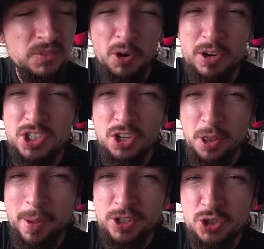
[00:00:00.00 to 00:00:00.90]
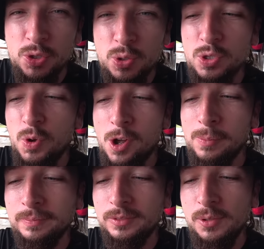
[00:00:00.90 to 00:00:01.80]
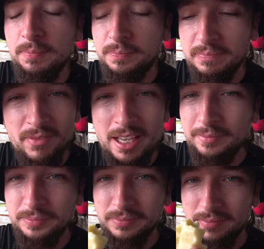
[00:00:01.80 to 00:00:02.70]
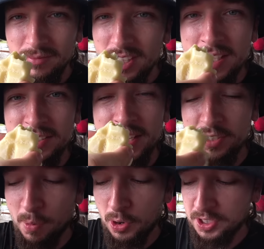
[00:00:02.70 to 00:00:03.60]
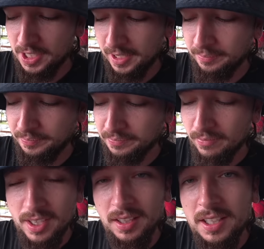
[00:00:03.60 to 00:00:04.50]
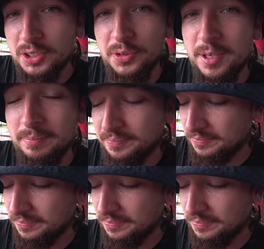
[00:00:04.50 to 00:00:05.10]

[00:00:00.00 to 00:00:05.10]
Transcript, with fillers: original. The man's true to his word. It tastes mostly like durian,